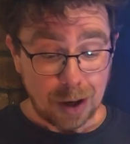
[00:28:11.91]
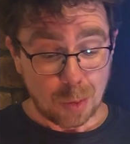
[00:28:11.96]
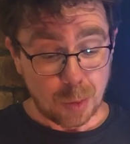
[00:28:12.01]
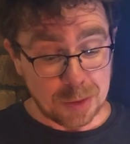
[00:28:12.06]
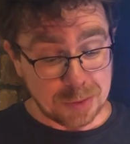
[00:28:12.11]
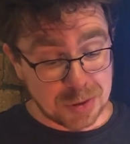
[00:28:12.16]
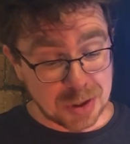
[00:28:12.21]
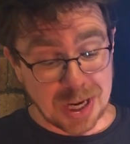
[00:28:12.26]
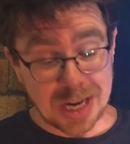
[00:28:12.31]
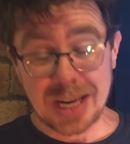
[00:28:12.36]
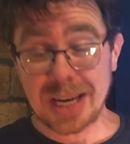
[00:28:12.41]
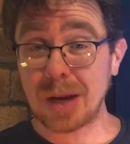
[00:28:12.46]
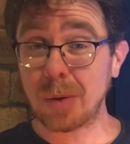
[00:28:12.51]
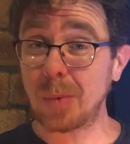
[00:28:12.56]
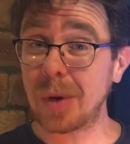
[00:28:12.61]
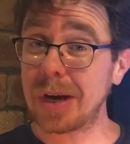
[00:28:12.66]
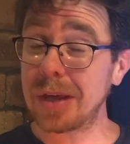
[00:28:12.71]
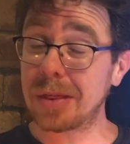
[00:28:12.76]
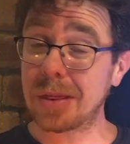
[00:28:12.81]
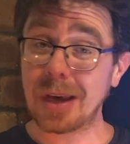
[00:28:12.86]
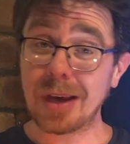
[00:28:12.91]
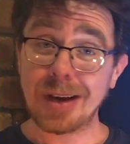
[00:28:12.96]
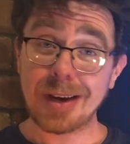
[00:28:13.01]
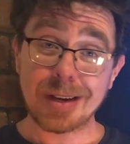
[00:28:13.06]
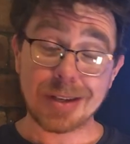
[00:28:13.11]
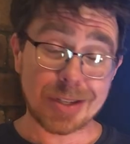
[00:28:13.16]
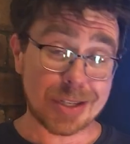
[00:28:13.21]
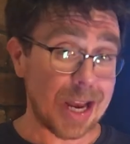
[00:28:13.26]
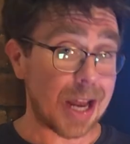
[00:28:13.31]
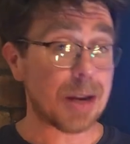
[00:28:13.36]
We've seen it with
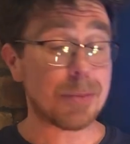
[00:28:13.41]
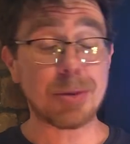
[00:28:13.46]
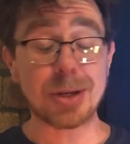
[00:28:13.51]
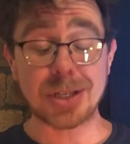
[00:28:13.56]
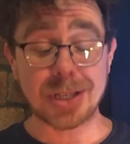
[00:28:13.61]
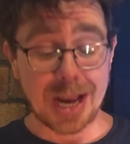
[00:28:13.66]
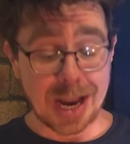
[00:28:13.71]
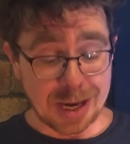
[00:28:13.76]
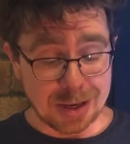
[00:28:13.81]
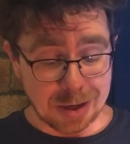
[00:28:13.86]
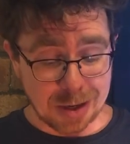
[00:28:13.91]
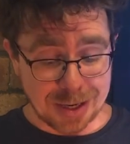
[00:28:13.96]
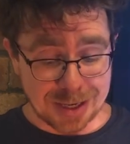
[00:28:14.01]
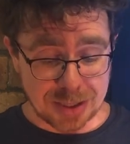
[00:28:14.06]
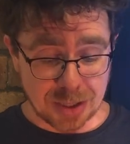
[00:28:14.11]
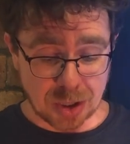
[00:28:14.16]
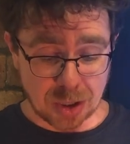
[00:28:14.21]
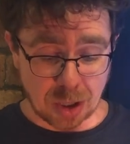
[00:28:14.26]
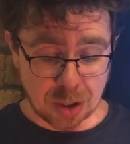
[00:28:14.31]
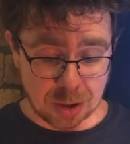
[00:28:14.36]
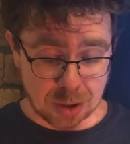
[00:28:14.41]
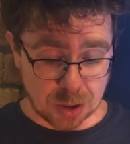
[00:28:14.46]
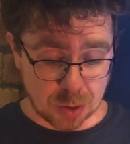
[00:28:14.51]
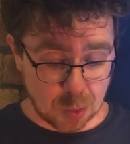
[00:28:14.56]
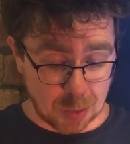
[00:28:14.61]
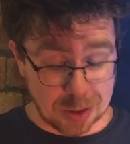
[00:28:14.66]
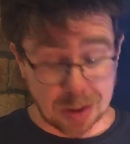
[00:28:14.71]
Saddam Hussein and his sons,